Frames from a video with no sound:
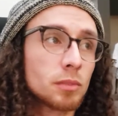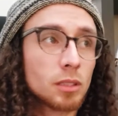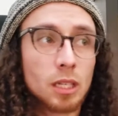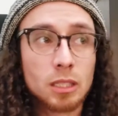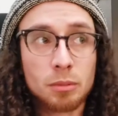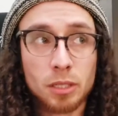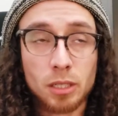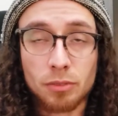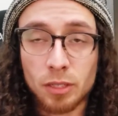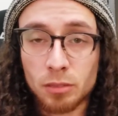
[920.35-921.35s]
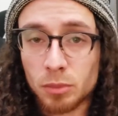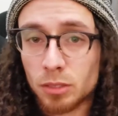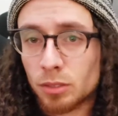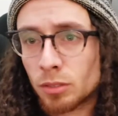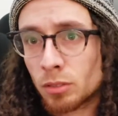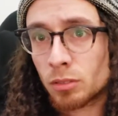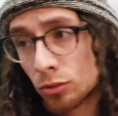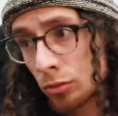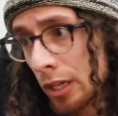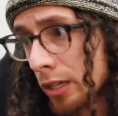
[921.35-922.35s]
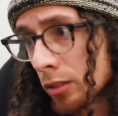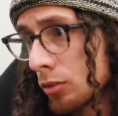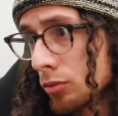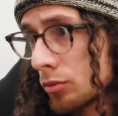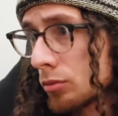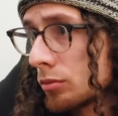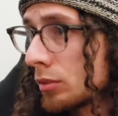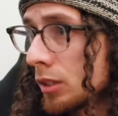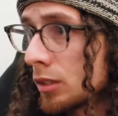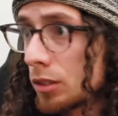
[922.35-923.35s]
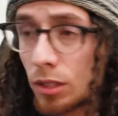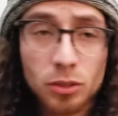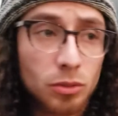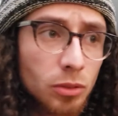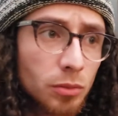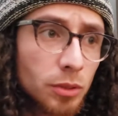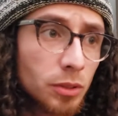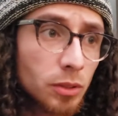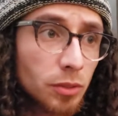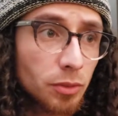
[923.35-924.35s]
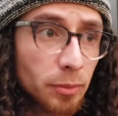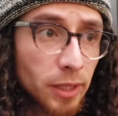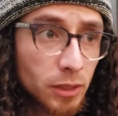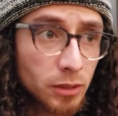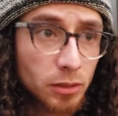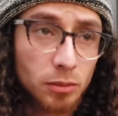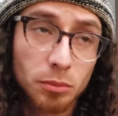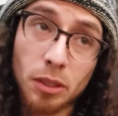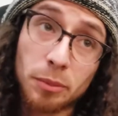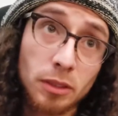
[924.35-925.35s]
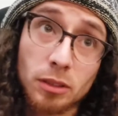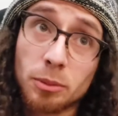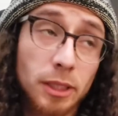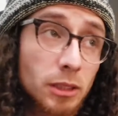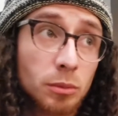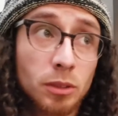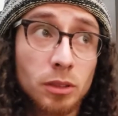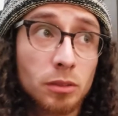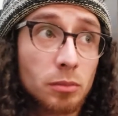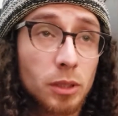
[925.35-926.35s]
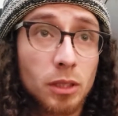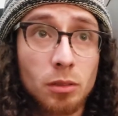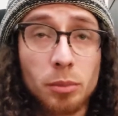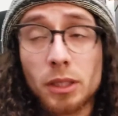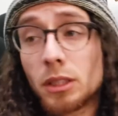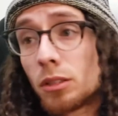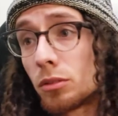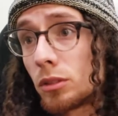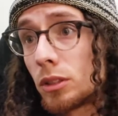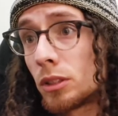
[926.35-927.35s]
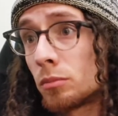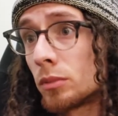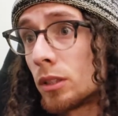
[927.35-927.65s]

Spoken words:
A lot of times you're not gonna find nobody, so you know, you gotta go through Discord when you're looking for matches. I mean, especially when you're playing on PC through Steam.